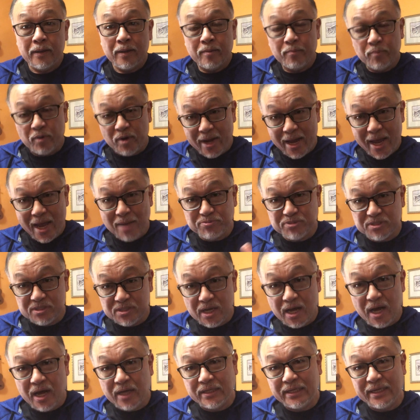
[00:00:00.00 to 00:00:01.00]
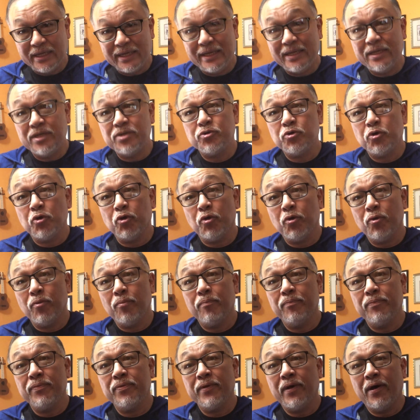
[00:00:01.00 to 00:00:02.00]
Perhaps not in
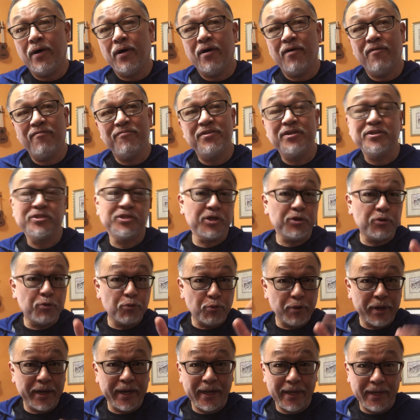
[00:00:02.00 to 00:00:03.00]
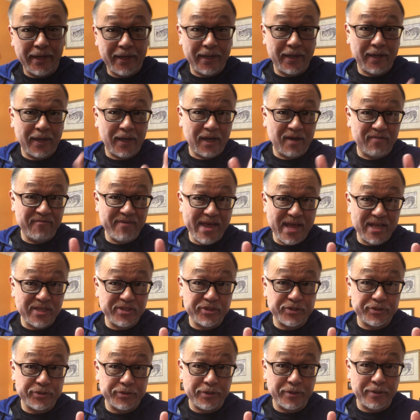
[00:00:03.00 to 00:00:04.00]
terms of the degree of
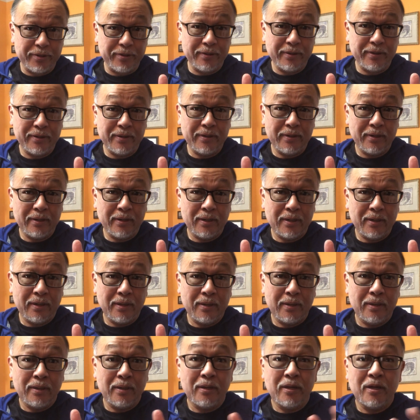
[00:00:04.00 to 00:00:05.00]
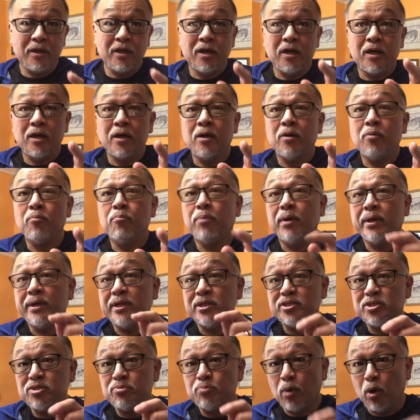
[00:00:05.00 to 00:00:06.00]
Esther, but
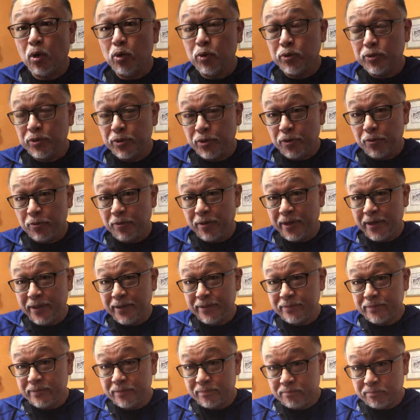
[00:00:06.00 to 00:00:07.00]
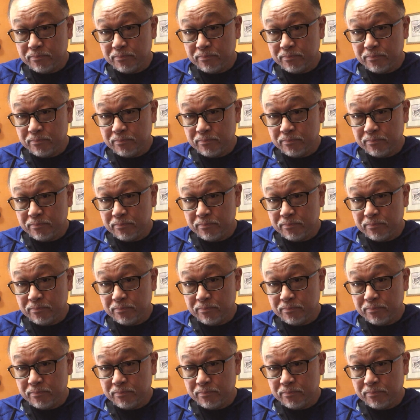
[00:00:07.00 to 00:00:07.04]
in smaller degrees.